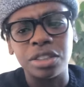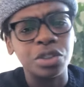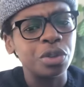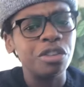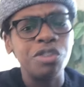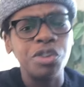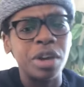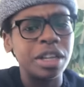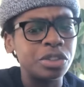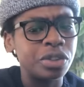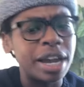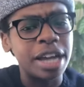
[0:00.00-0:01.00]
So if you're
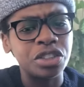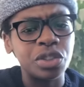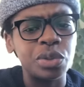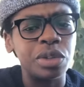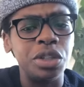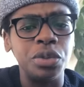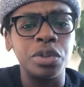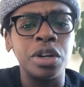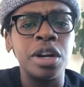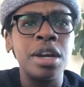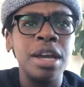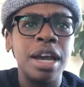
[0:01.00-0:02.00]
international and you're
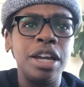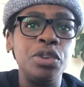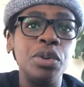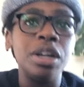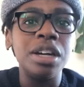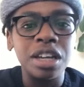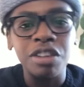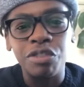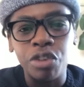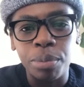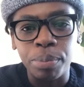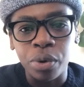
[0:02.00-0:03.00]
looking
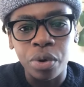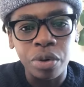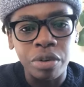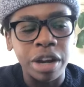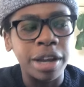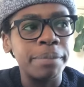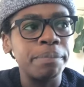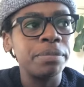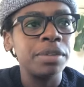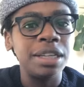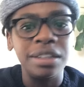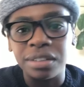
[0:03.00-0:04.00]
for a program,
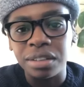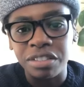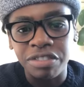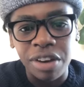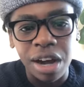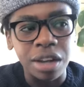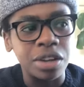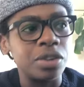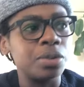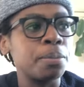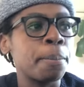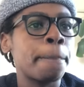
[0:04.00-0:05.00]
easy to
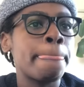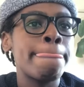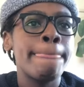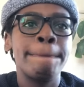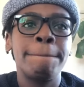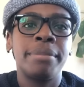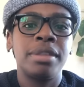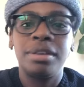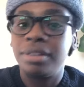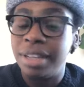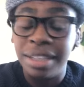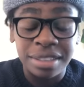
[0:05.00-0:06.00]
follow,
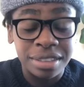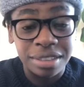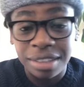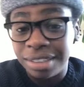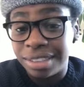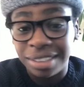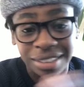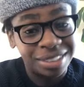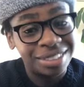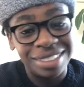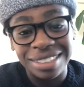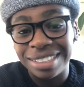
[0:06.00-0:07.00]
it's
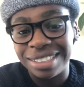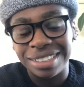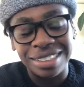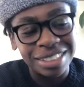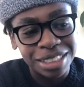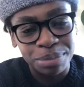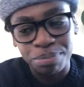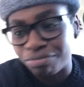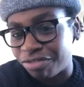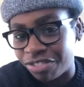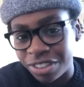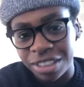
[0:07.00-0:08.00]
this
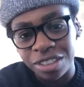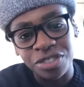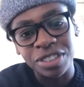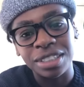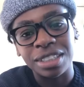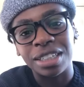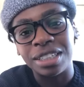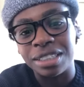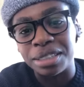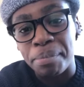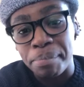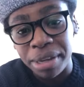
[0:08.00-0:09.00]
Physique Reset is
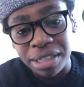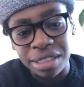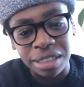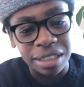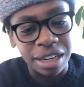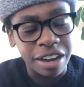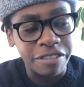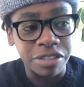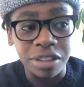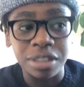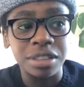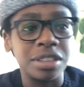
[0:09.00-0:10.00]
the best thing that I've
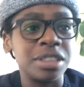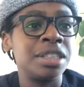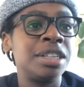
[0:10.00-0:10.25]
done.